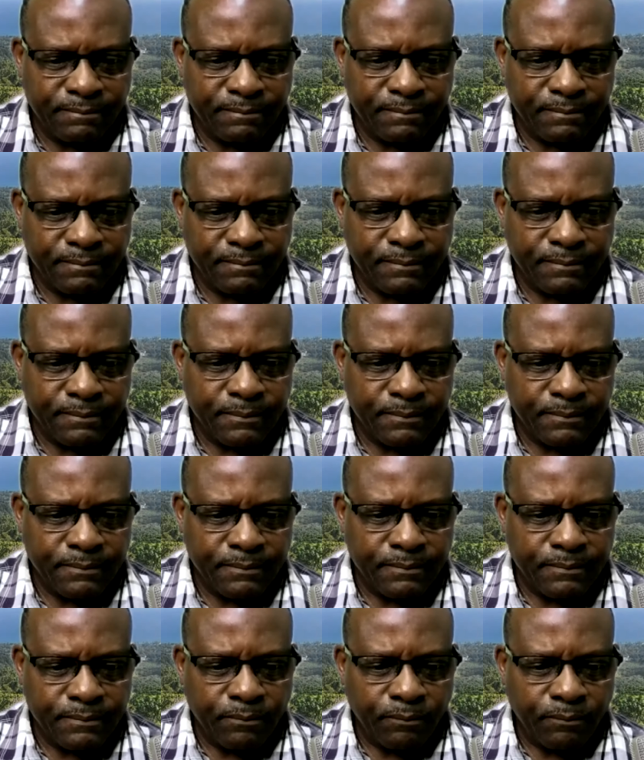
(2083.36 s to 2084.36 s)

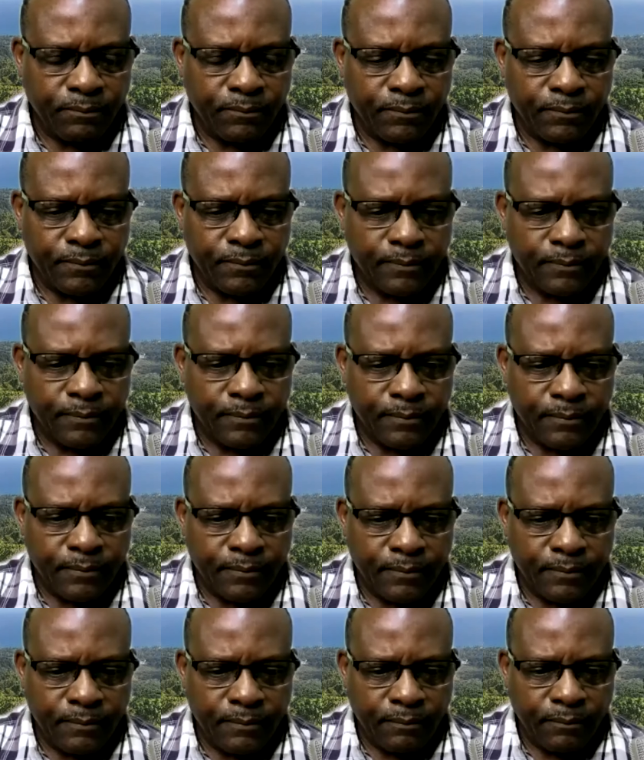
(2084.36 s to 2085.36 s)

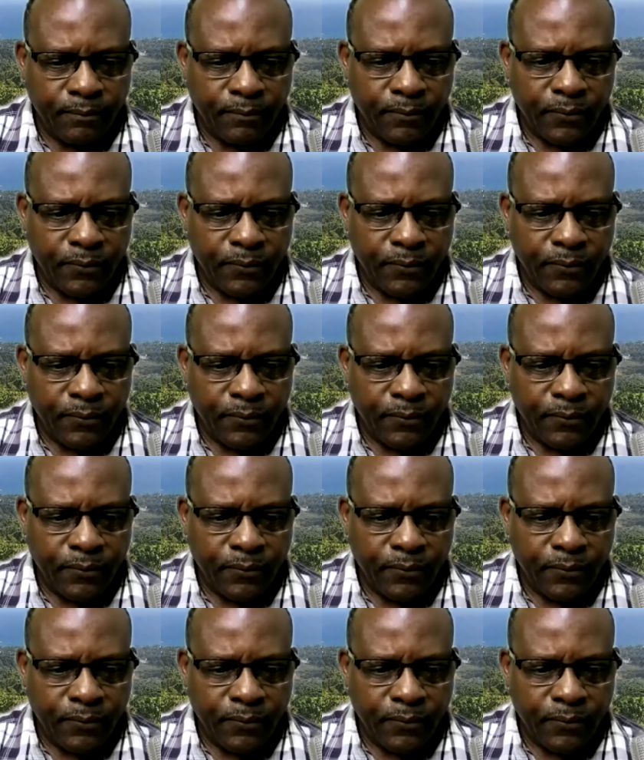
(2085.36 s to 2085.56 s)
Nobody speaks.